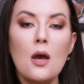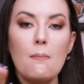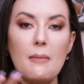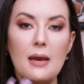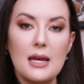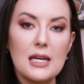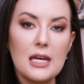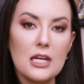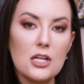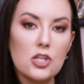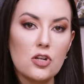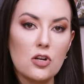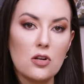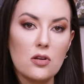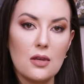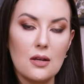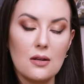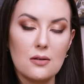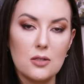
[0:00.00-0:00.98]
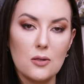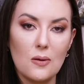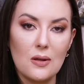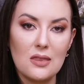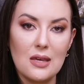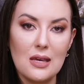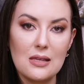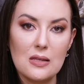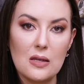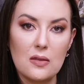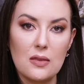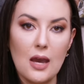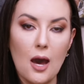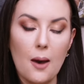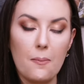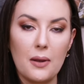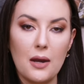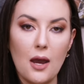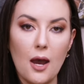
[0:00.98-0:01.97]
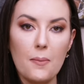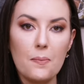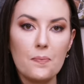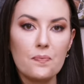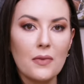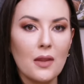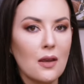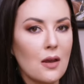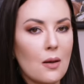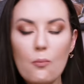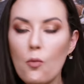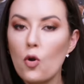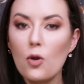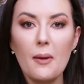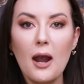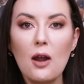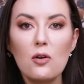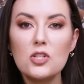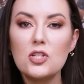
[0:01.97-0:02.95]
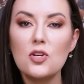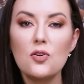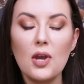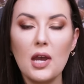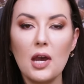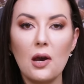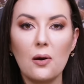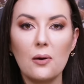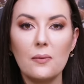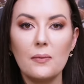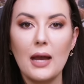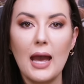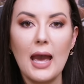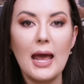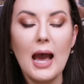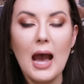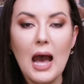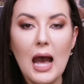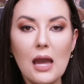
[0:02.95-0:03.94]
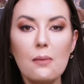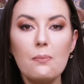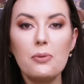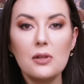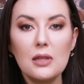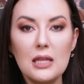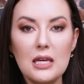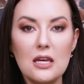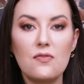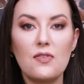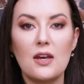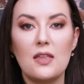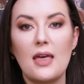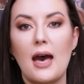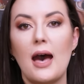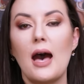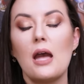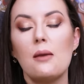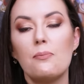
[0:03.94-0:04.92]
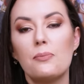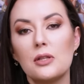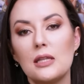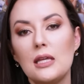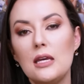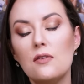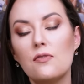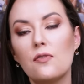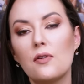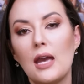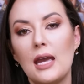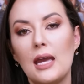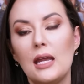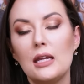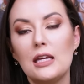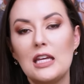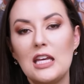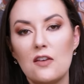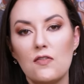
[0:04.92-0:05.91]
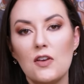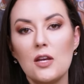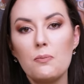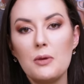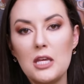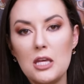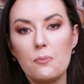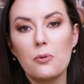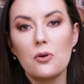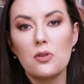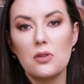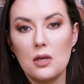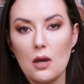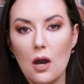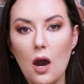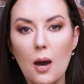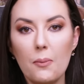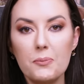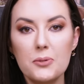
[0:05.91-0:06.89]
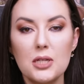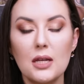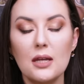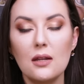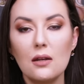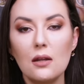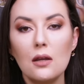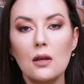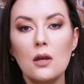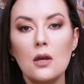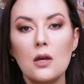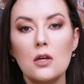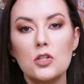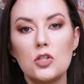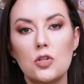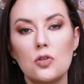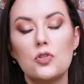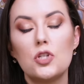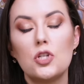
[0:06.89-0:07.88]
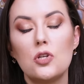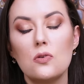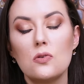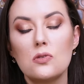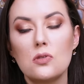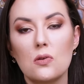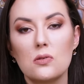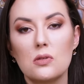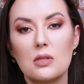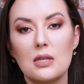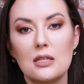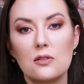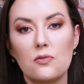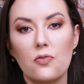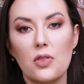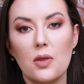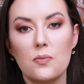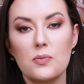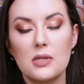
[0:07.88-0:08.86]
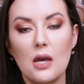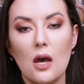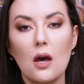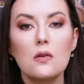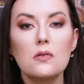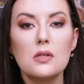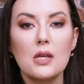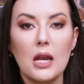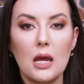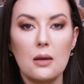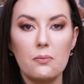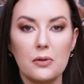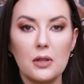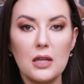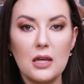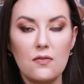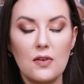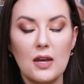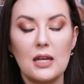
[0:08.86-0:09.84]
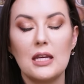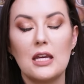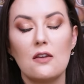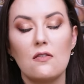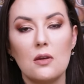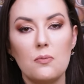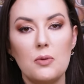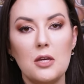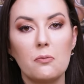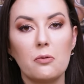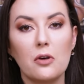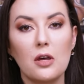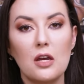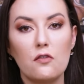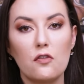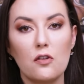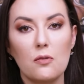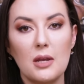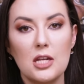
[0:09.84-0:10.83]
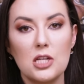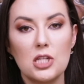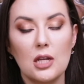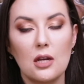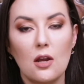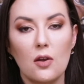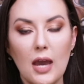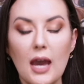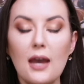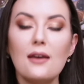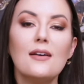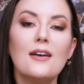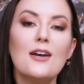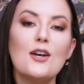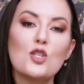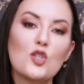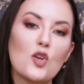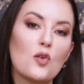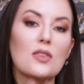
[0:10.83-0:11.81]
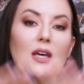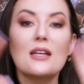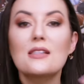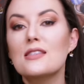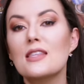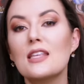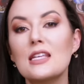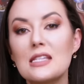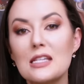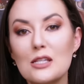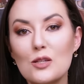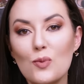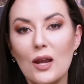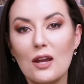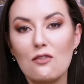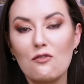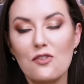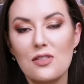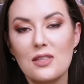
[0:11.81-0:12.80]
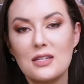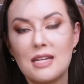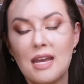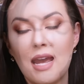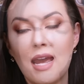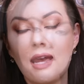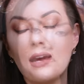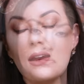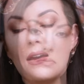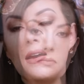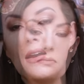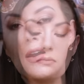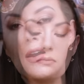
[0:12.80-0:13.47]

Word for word: making sure that you're doing things on the up and up, more power to you. And I believe in that. I believe in giving people the option to choose those things for themselves. And I believe in giving people information. Okay. So that's Liz's rant for the day.